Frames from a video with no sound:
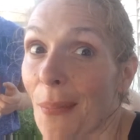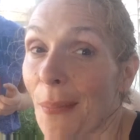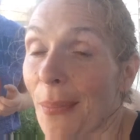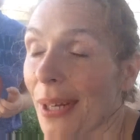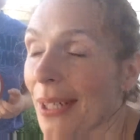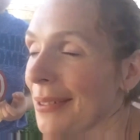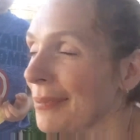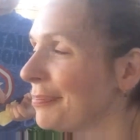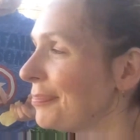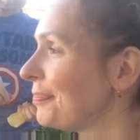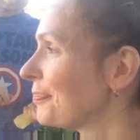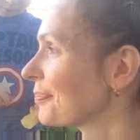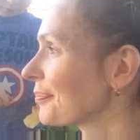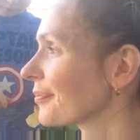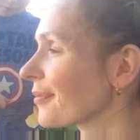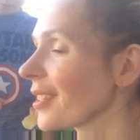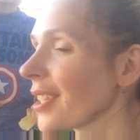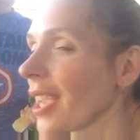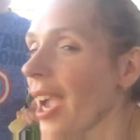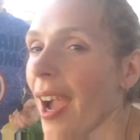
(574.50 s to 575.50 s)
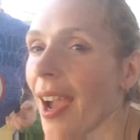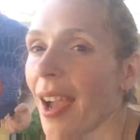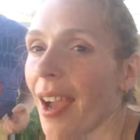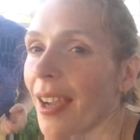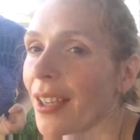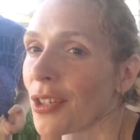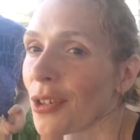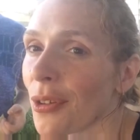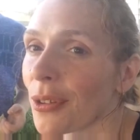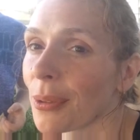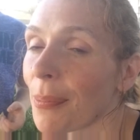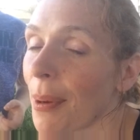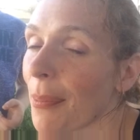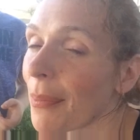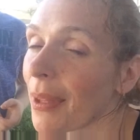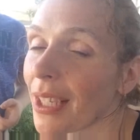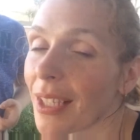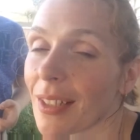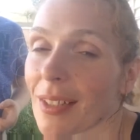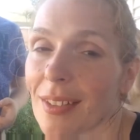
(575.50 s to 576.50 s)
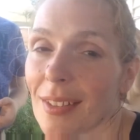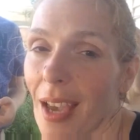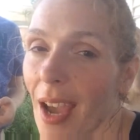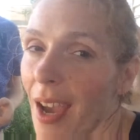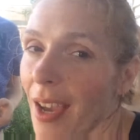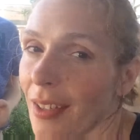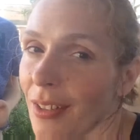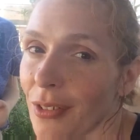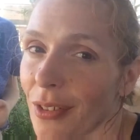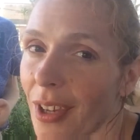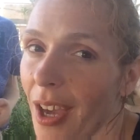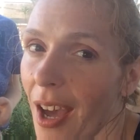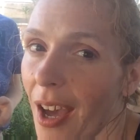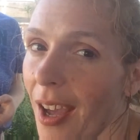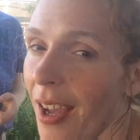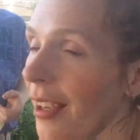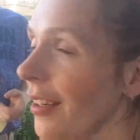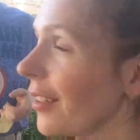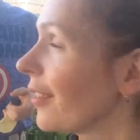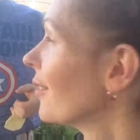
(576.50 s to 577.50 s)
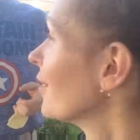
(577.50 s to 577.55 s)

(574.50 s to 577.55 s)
But yeah, I told him I'm ah, like, Sky, you got